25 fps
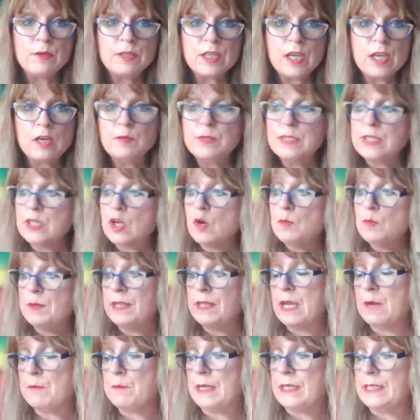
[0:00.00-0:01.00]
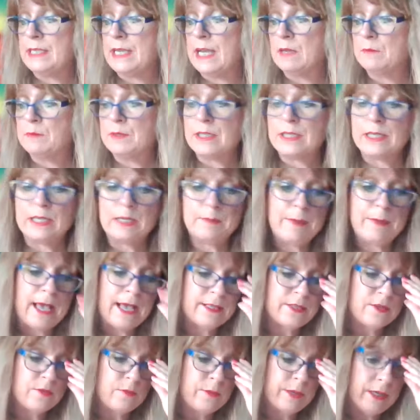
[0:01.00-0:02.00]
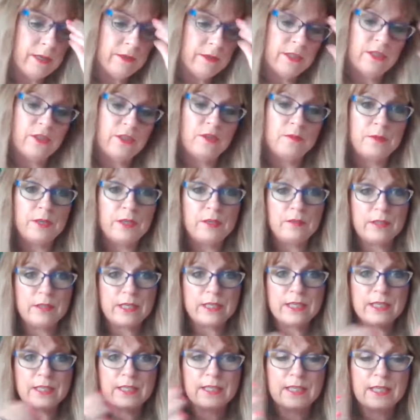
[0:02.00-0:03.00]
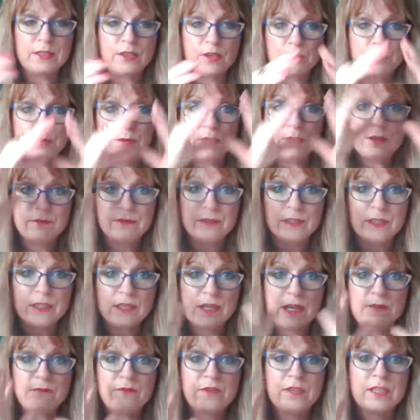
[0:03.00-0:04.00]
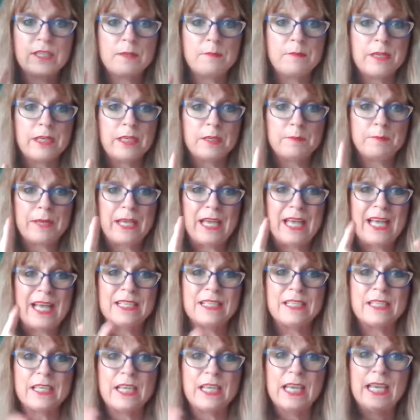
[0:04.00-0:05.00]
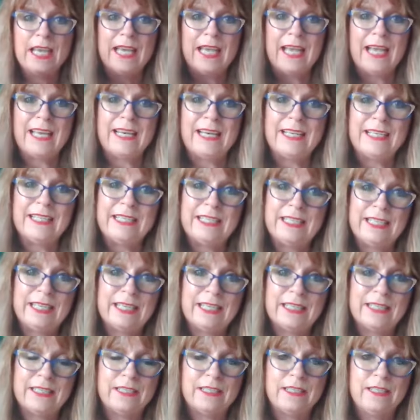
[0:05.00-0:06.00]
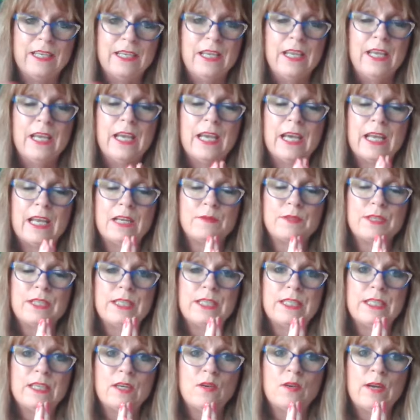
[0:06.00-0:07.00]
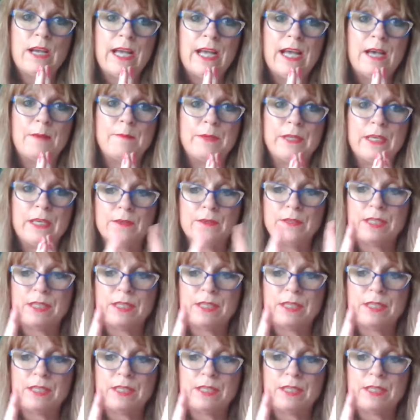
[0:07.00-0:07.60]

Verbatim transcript: I was always hoping that my dad was going to pass away on the new moon because it's such a beautiful time for somebody to pass. And he did. And I was so happy.